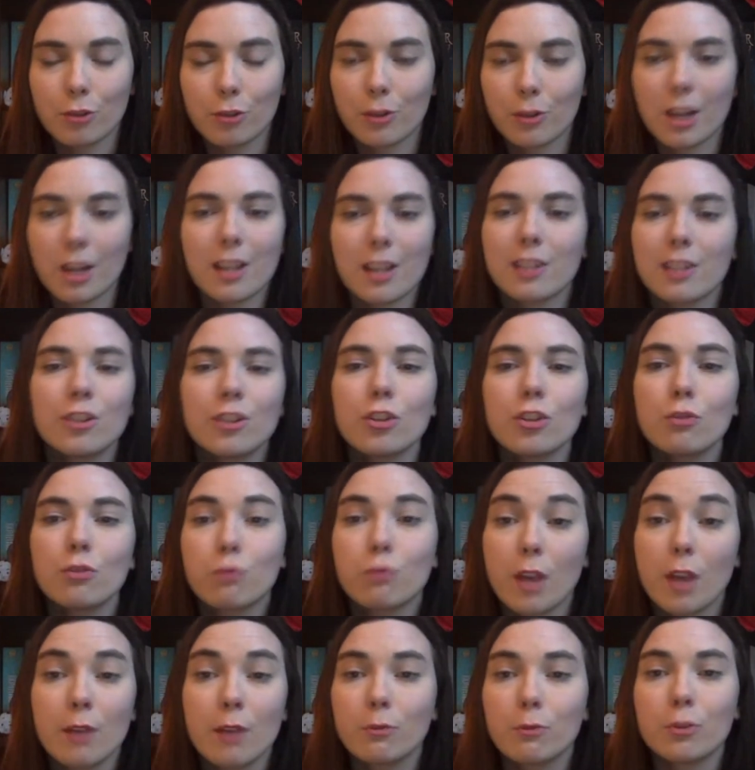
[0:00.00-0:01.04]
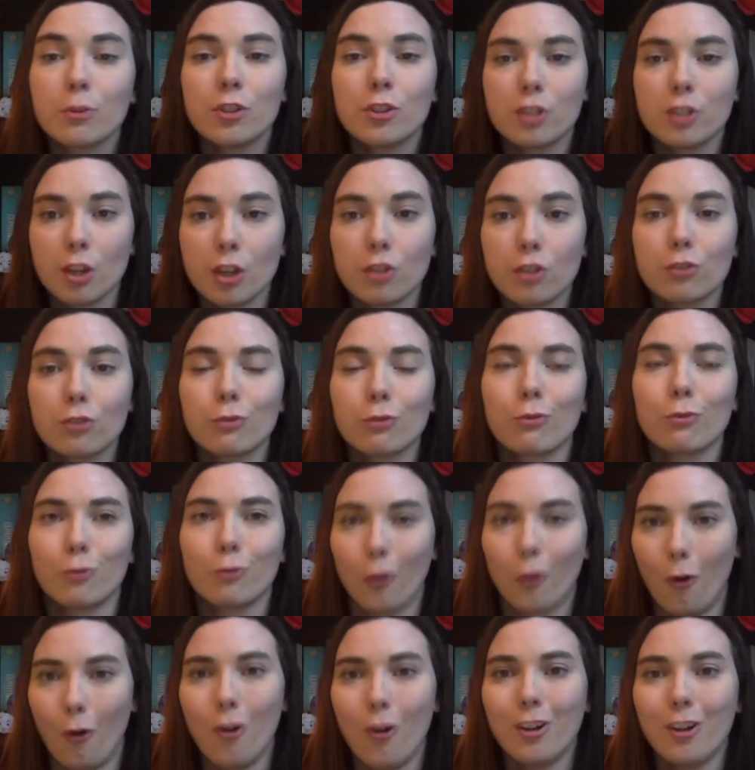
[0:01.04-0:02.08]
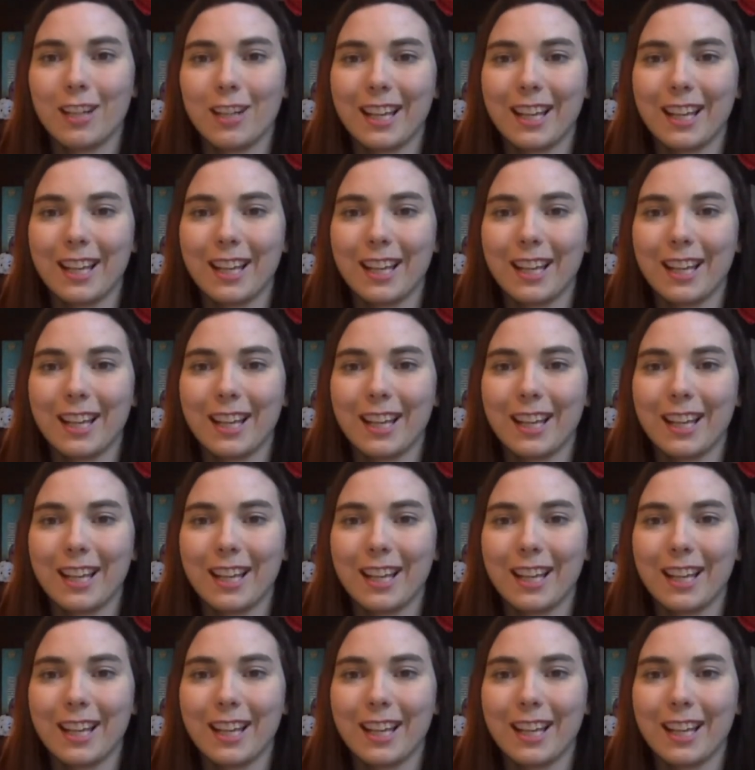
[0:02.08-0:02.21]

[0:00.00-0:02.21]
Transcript: So that that's just it was just wrong.